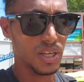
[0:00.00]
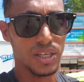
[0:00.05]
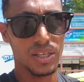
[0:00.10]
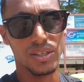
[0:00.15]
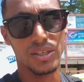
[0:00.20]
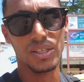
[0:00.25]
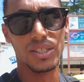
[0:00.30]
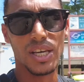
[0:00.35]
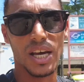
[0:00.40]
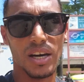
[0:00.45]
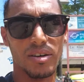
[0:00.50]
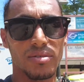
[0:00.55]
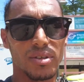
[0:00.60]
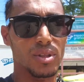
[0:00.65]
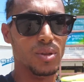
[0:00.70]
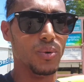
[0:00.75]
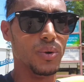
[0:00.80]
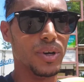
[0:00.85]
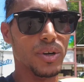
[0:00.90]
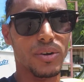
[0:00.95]
You need to have a
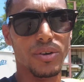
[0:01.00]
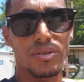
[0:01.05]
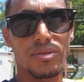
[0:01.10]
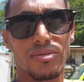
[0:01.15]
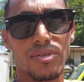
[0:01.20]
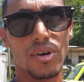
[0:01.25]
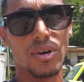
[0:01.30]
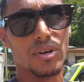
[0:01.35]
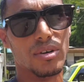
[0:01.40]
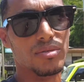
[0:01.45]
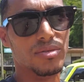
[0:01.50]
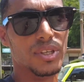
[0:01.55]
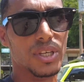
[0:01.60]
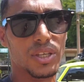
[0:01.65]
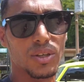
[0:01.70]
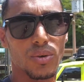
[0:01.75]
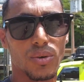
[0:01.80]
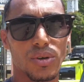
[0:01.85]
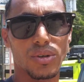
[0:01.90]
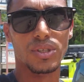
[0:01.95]
lawyer involved
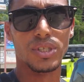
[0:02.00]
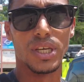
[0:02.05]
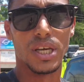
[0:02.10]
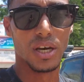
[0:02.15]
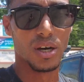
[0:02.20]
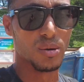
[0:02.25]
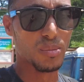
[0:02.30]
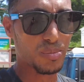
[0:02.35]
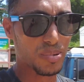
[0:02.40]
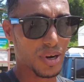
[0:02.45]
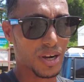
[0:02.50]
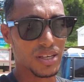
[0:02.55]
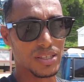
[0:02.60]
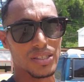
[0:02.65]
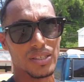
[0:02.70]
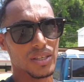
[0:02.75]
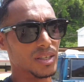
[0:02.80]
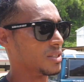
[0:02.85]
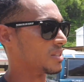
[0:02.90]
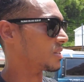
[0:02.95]
in order to help
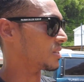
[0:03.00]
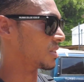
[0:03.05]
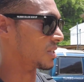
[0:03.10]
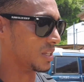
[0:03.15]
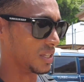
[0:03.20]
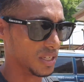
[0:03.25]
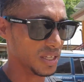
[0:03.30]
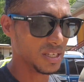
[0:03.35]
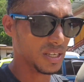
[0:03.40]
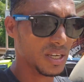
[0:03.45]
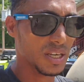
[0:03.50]
process the